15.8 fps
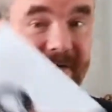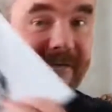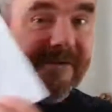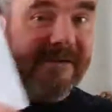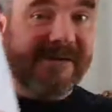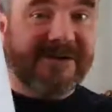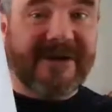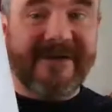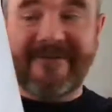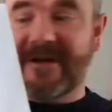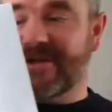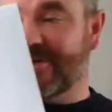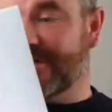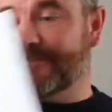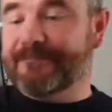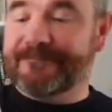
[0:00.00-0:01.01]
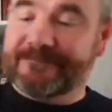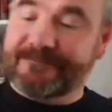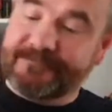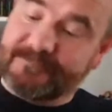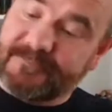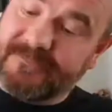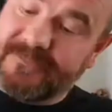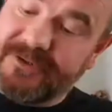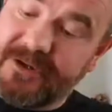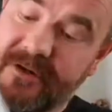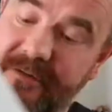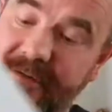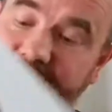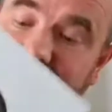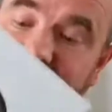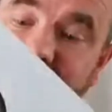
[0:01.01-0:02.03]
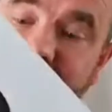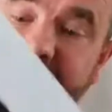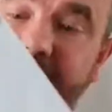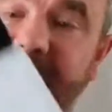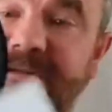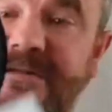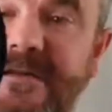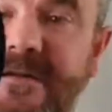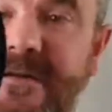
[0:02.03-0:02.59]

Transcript: little 7-inch. So you got Nekromantik